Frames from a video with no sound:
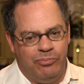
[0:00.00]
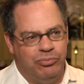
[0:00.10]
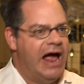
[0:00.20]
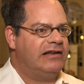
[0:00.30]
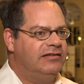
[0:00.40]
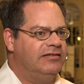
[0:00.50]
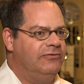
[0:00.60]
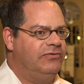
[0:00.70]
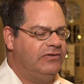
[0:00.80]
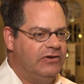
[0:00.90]

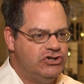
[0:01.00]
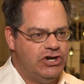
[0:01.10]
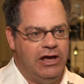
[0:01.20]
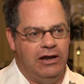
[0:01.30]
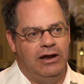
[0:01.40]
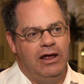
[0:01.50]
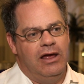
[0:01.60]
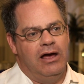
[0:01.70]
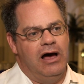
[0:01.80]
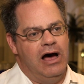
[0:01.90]
practicing physician,
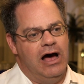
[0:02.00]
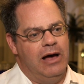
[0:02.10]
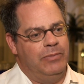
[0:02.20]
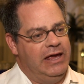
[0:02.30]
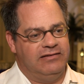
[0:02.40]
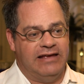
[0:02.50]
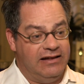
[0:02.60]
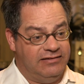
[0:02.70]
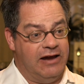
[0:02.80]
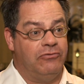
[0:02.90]
has
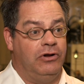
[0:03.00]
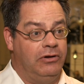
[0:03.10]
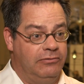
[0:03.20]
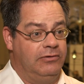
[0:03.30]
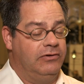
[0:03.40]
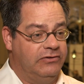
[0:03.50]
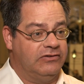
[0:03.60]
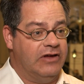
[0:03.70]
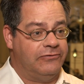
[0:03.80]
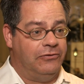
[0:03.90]
had several
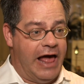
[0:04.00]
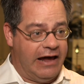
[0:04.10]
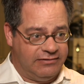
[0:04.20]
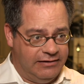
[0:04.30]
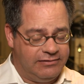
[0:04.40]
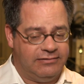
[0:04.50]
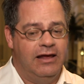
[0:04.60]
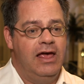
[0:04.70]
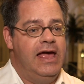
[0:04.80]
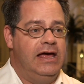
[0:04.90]
successful exits,
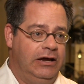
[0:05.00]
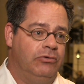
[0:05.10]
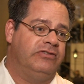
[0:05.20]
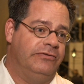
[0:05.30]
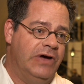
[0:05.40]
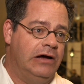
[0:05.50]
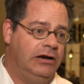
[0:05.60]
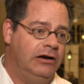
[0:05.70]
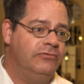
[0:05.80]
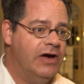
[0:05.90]
and he was the
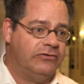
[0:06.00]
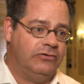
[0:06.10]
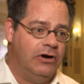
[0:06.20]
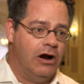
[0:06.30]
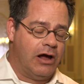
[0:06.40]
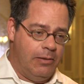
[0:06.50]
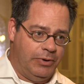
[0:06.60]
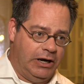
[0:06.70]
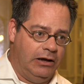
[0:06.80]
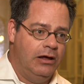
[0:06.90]
founding investor in our
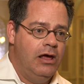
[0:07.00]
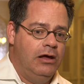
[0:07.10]
company.